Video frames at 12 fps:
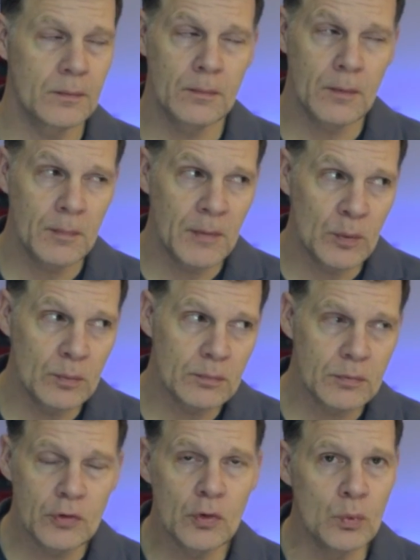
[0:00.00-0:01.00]
about
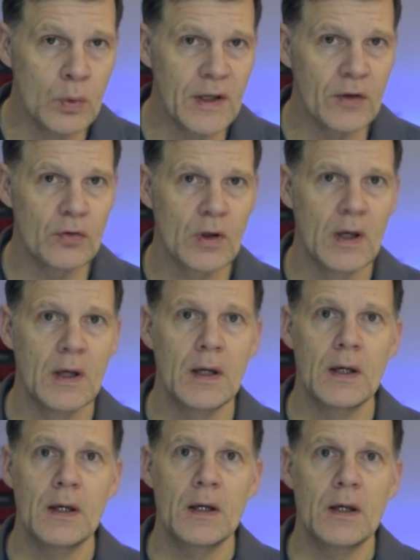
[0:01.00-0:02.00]
2 weeks,
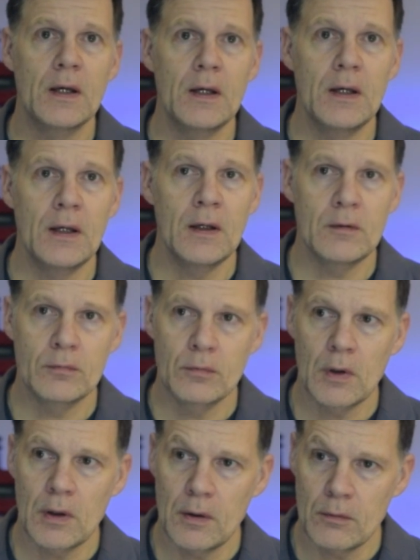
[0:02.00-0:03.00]
it
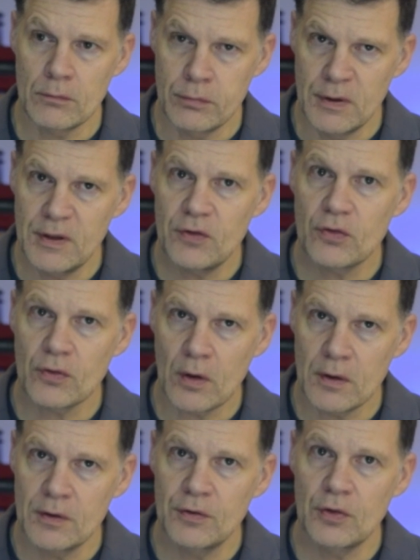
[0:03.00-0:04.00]
really
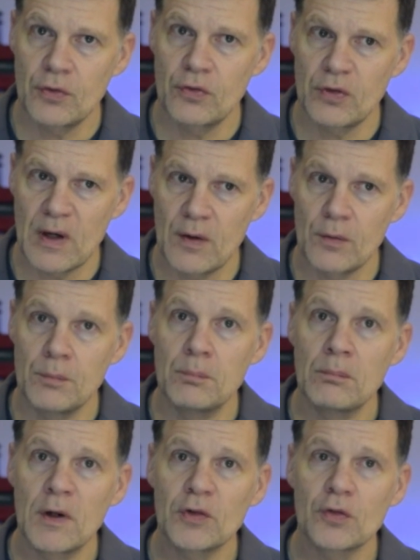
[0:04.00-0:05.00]
started to sound
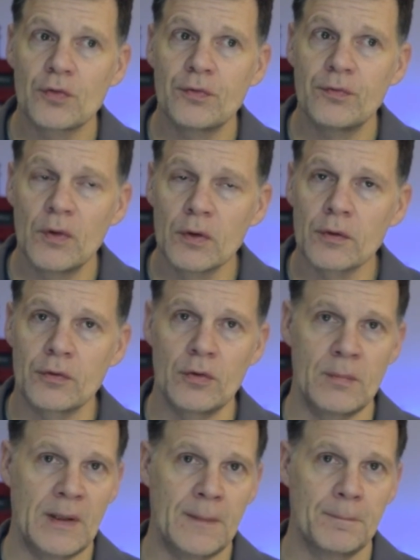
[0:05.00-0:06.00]
much fuller
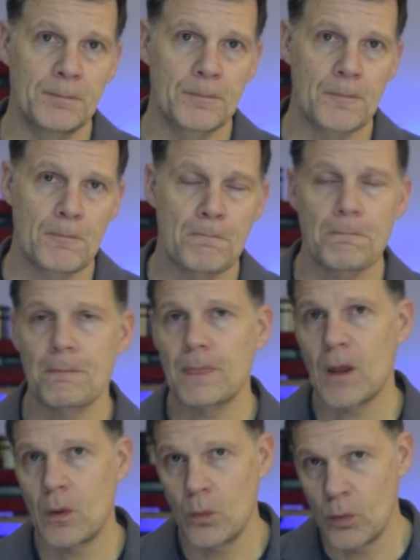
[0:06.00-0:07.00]
to me.
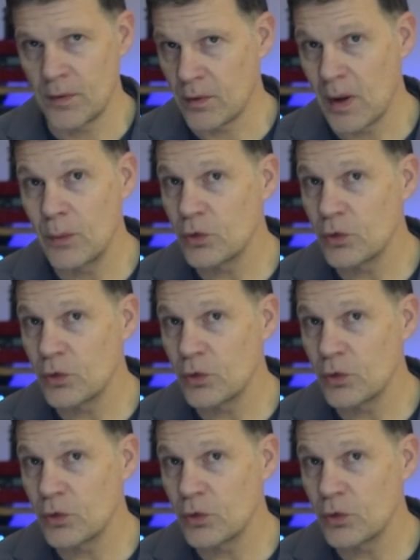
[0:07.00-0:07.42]
Whether I was